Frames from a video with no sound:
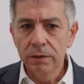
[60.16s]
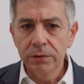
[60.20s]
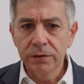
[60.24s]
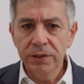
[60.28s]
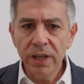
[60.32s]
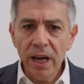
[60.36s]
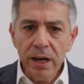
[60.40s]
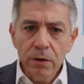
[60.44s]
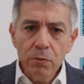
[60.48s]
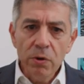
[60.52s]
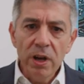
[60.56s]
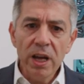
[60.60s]

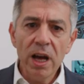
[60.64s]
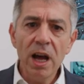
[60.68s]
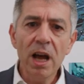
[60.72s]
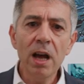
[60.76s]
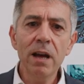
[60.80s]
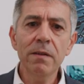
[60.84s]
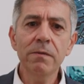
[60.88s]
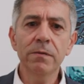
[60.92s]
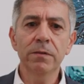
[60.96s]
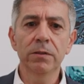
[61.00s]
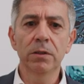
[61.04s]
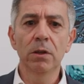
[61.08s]
Then we
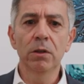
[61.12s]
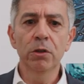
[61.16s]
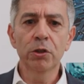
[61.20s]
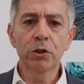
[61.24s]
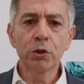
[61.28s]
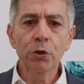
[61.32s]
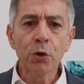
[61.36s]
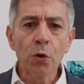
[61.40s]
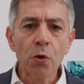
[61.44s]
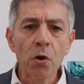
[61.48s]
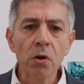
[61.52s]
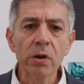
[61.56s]
have a
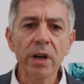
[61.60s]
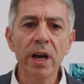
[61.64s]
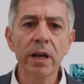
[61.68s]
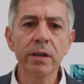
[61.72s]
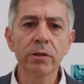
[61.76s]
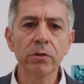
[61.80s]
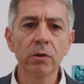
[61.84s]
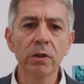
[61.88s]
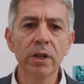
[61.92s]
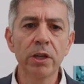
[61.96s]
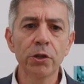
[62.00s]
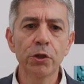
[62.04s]
strong
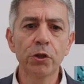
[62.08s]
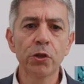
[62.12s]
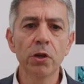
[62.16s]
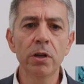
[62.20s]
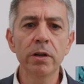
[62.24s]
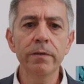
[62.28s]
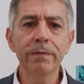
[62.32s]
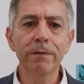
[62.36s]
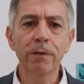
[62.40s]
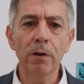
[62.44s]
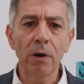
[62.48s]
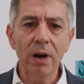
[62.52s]

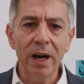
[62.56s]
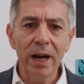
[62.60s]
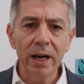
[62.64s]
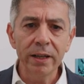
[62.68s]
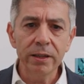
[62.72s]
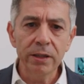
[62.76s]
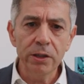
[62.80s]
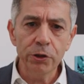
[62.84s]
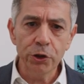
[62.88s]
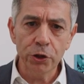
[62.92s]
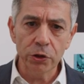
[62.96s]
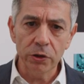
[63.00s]
isolation for
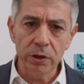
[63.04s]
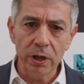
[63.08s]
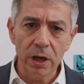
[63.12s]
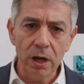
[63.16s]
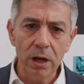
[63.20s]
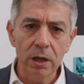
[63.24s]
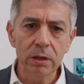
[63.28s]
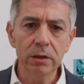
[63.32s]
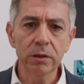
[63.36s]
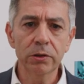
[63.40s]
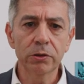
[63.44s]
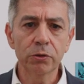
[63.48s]

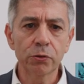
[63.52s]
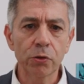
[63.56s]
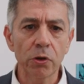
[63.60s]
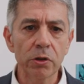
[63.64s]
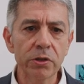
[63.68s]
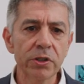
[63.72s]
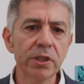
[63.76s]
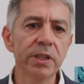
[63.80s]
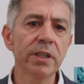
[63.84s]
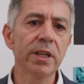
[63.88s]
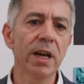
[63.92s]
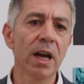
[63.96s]
additional
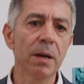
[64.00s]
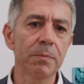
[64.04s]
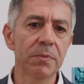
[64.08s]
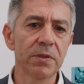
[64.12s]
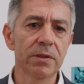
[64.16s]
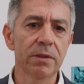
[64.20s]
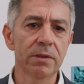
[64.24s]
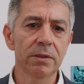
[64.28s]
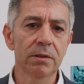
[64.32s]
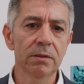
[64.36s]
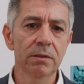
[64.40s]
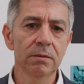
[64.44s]
trusted
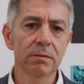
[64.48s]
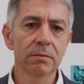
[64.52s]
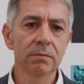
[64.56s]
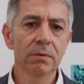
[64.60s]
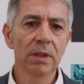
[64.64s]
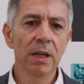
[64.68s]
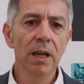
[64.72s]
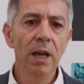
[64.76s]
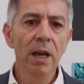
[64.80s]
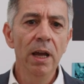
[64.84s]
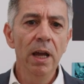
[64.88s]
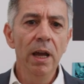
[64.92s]
apps.
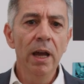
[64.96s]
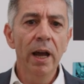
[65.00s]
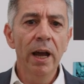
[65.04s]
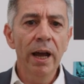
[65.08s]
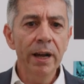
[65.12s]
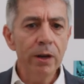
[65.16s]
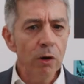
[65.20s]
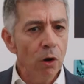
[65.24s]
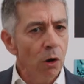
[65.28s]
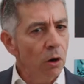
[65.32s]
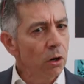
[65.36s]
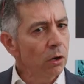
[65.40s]

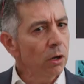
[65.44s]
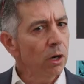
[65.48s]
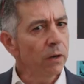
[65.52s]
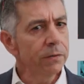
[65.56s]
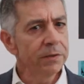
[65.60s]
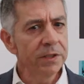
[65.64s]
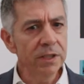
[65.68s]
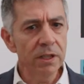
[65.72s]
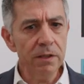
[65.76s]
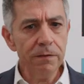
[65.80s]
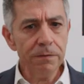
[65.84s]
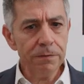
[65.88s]
And all
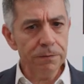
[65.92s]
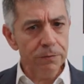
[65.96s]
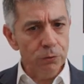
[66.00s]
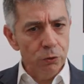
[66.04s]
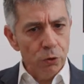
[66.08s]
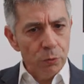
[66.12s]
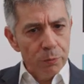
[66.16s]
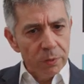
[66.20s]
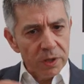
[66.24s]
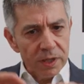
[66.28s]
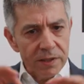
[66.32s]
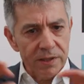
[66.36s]
of this
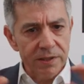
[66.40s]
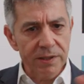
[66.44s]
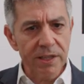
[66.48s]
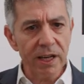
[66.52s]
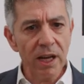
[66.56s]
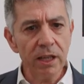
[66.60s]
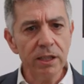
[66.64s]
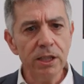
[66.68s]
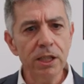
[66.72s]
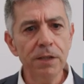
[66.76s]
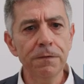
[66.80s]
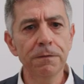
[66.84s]
to be
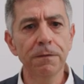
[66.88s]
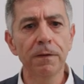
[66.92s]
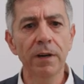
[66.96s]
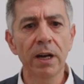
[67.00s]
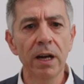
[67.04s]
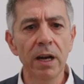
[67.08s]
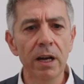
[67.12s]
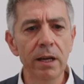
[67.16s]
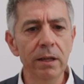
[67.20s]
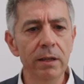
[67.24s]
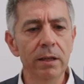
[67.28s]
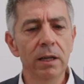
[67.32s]

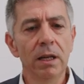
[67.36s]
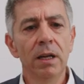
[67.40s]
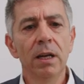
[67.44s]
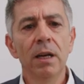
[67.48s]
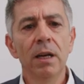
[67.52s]
certified